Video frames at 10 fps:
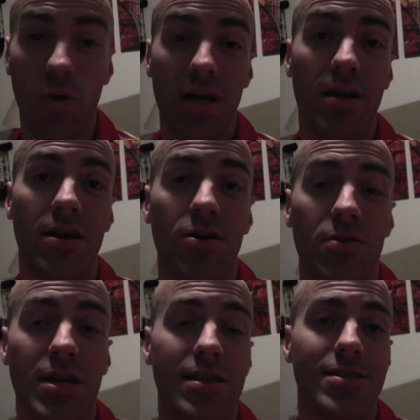quite
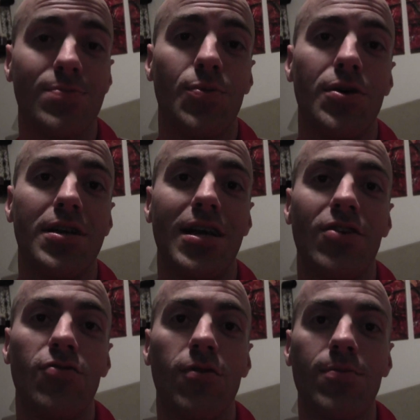hungry at this point,
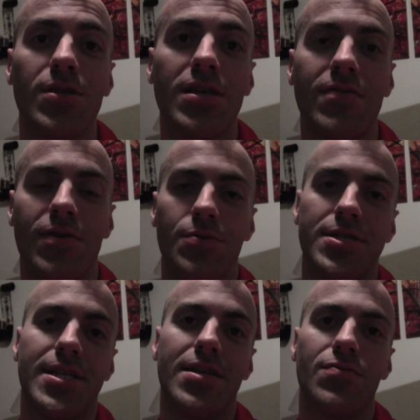and normally, if I
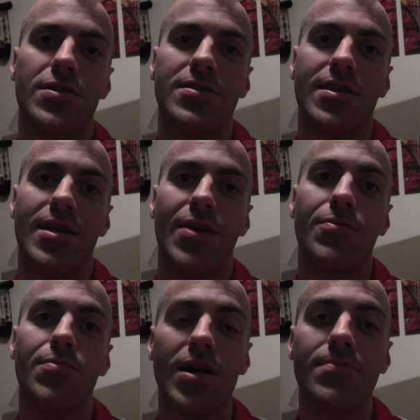wasn't on the reset, I
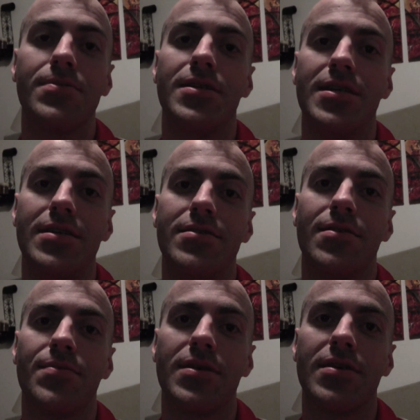would probably eat
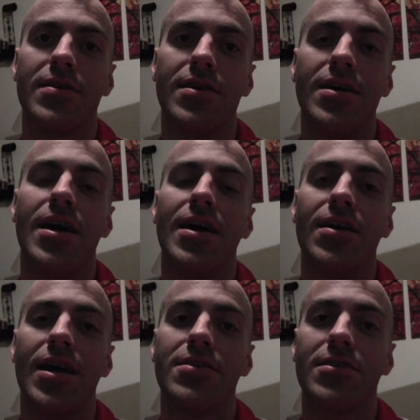something.
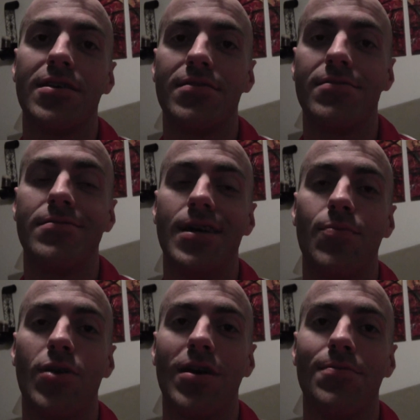I
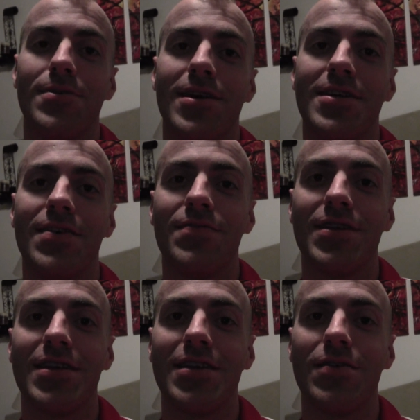
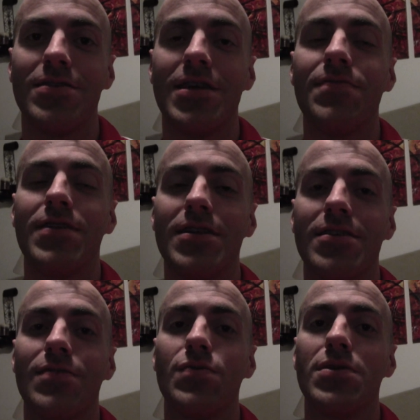
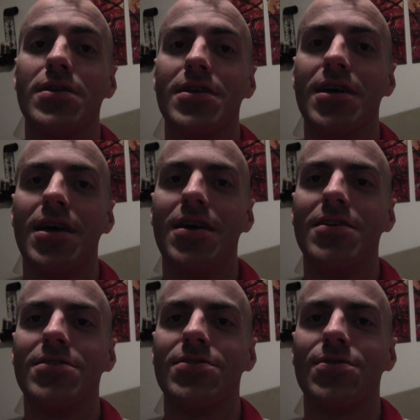definitely would.
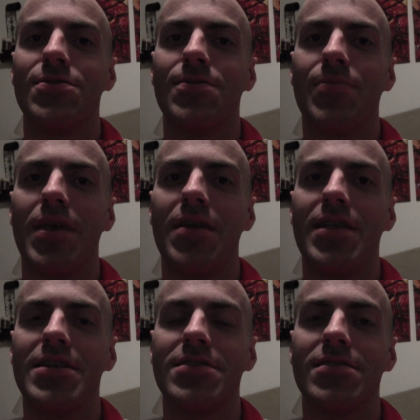So,
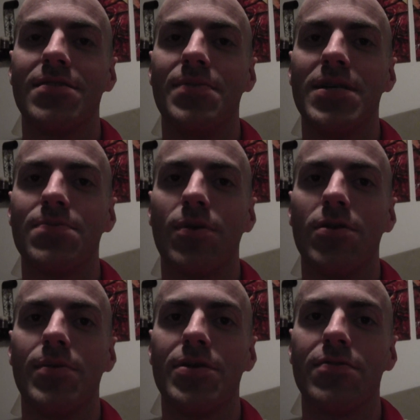and that's the best
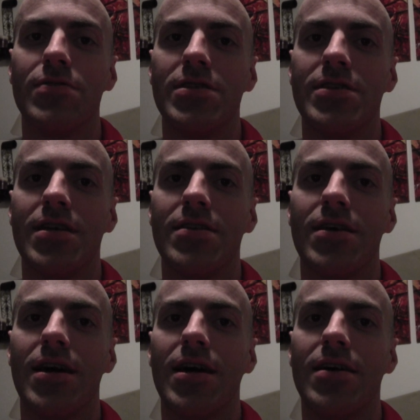part about the reset.
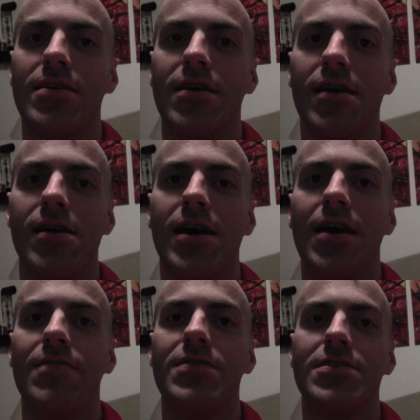
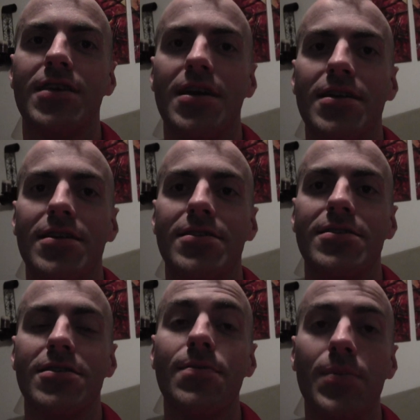I've
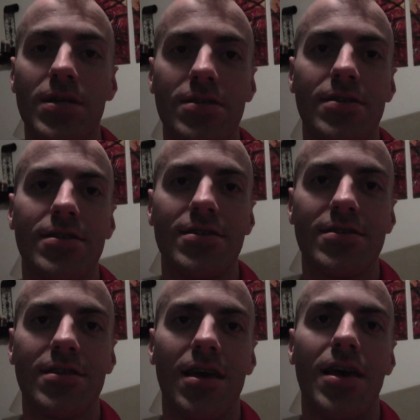decided to commit to
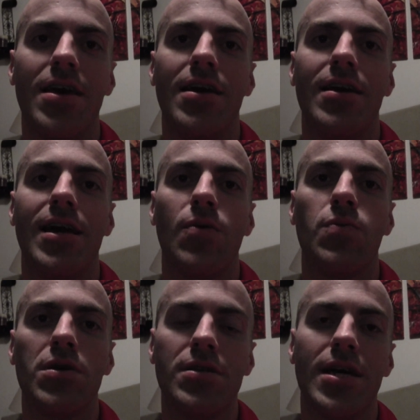this, and I
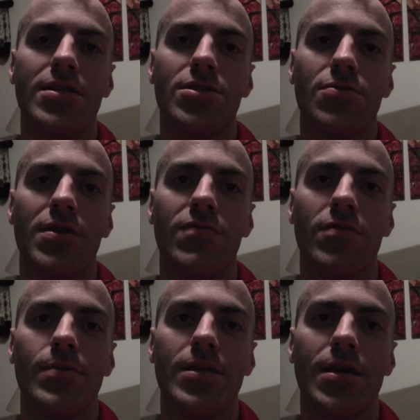will not stray
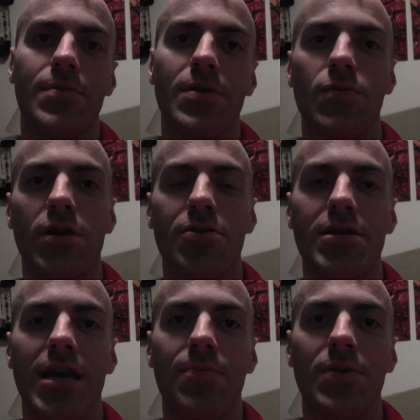from it. I mean, we're out
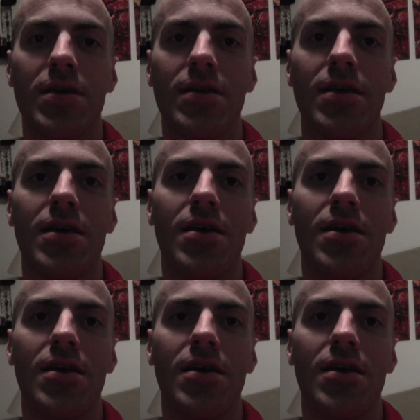camping,